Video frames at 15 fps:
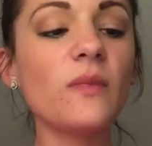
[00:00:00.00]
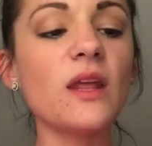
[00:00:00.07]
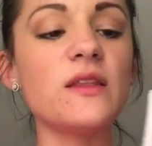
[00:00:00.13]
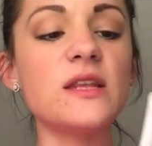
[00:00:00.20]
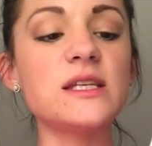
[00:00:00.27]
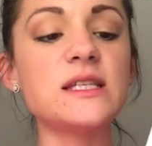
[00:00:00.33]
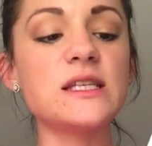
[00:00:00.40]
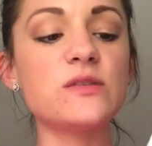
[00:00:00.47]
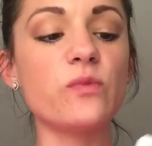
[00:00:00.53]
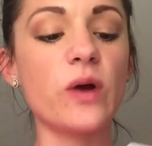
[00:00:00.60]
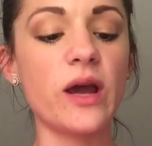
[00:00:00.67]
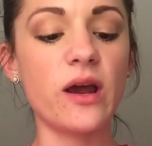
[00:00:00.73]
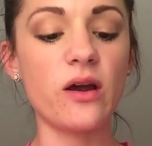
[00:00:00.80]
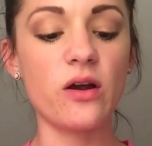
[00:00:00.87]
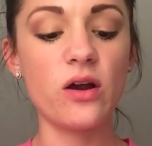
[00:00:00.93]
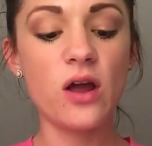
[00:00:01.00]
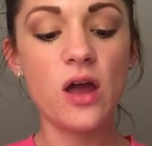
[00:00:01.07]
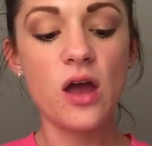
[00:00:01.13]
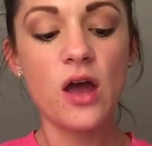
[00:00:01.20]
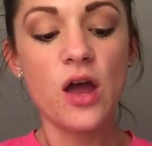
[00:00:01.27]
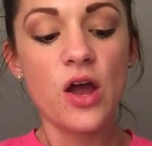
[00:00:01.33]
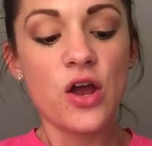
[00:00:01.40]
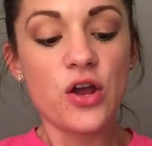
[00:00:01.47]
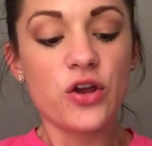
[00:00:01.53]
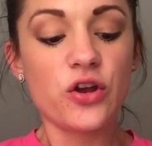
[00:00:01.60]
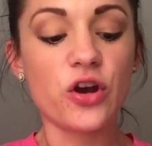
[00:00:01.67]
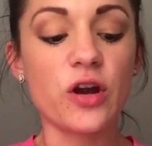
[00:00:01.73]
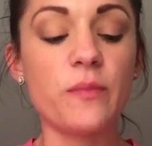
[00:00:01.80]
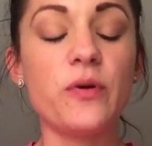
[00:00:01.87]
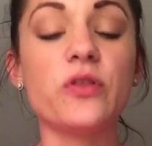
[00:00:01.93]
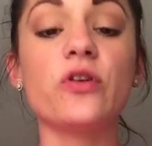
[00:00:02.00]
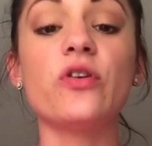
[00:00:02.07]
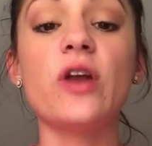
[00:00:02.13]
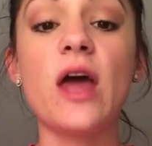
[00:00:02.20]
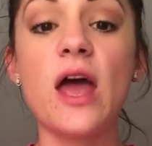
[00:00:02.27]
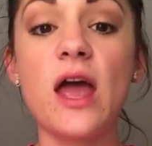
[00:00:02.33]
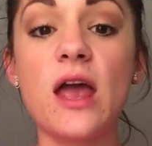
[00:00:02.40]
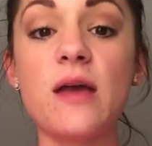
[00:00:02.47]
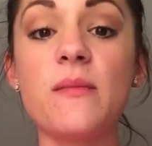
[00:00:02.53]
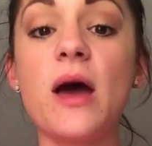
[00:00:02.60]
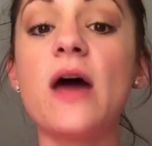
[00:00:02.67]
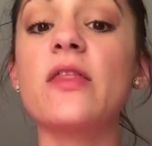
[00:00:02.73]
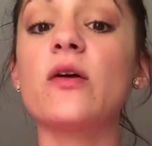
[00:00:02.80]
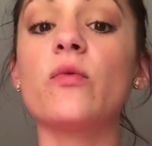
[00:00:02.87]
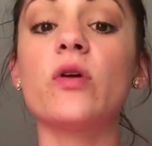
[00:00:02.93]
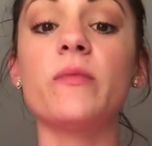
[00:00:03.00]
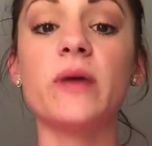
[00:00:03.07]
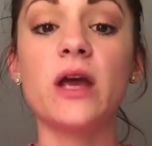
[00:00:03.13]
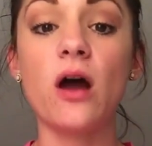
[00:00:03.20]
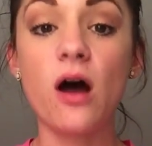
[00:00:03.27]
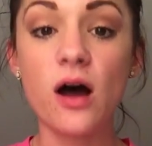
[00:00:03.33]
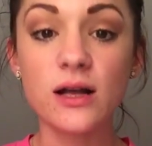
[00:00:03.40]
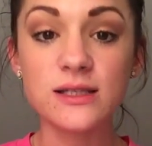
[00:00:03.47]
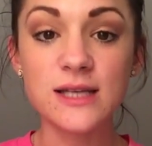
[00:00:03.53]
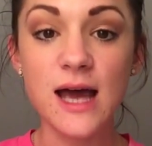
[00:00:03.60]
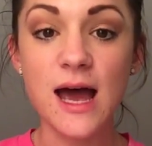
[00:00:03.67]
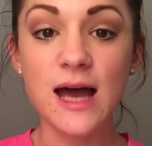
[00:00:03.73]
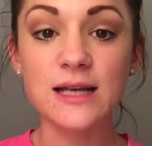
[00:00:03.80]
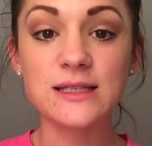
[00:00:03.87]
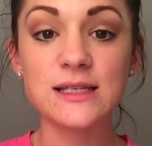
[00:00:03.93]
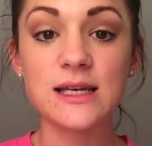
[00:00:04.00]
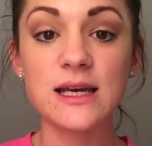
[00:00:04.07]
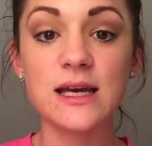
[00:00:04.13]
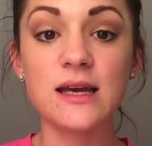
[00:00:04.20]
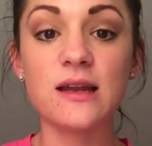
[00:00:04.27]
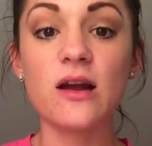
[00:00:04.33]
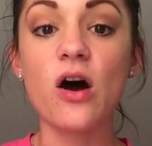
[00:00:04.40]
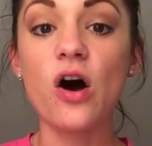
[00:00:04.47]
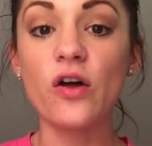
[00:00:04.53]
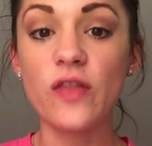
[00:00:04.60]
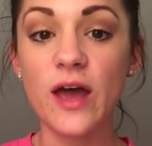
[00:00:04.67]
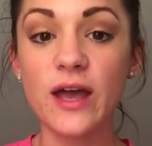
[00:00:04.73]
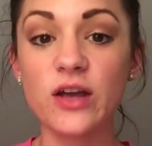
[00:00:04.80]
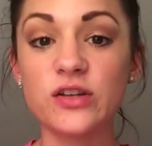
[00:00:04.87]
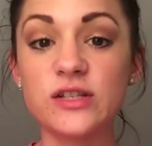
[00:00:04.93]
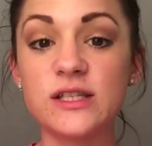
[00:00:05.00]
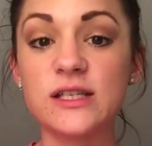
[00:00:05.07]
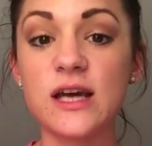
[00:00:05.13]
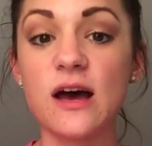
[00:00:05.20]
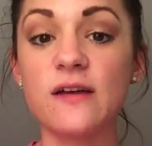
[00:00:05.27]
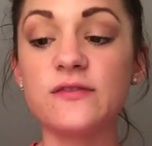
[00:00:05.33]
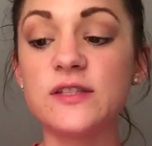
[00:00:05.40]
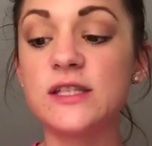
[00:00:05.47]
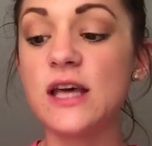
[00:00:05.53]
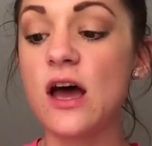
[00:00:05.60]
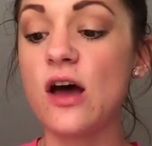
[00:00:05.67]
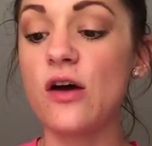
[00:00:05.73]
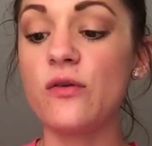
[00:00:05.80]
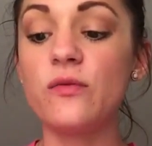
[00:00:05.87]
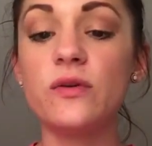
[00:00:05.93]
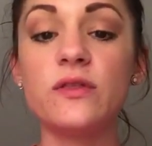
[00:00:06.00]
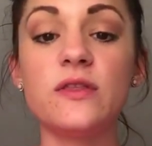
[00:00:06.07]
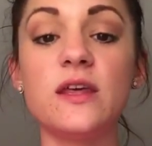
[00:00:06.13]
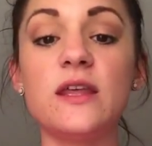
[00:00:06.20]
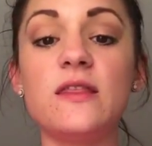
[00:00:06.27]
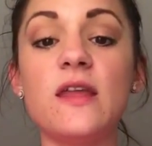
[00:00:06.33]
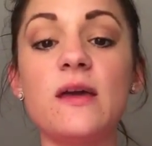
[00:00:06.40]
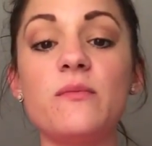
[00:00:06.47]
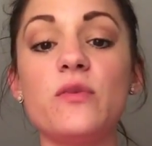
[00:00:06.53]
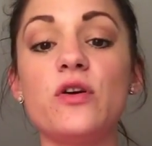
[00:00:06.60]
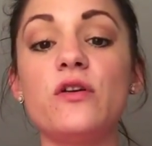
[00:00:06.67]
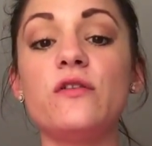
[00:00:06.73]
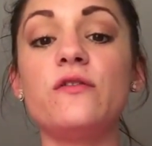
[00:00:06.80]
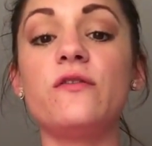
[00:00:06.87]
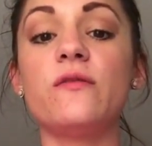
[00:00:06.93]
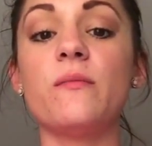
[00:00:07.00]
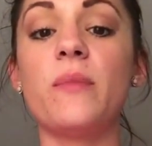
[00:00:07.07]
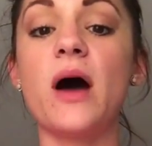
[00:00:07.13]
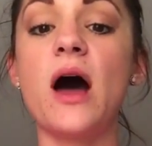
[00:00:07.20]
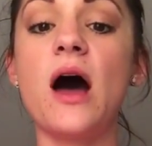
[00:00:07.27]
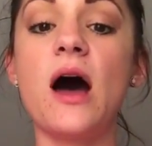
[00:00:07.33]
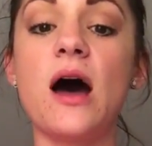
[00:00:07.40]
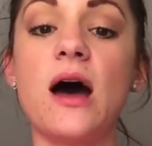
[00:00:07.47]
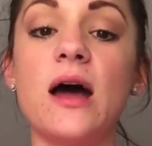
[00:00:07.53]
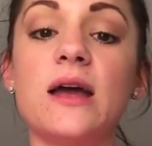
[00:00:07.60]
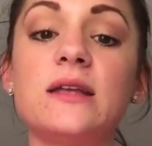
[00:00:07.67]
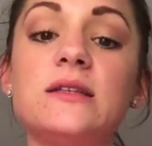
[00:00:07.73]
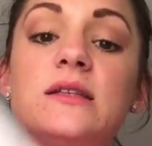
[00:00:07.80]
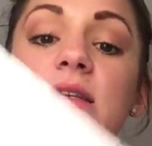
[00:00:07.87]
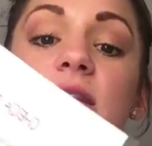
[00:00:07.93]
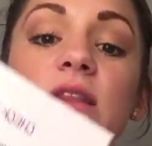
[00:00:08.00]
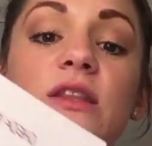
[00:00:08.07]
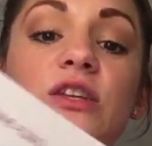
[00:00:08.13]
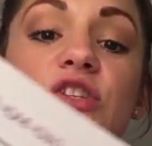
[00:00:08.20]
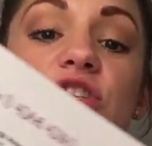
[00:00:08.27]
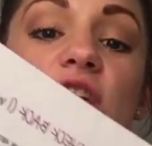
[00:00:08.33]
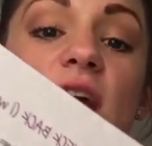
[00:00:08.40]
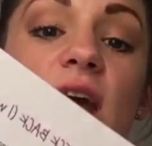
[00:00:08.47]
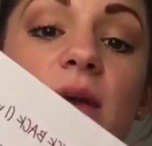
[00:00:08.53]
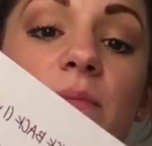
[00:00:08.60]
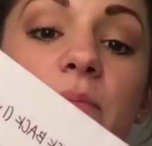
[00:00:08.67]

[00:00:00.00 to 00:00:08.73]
This is where you're going to put their name, how they want to be contacted, all that good stuff. So then they move behind the check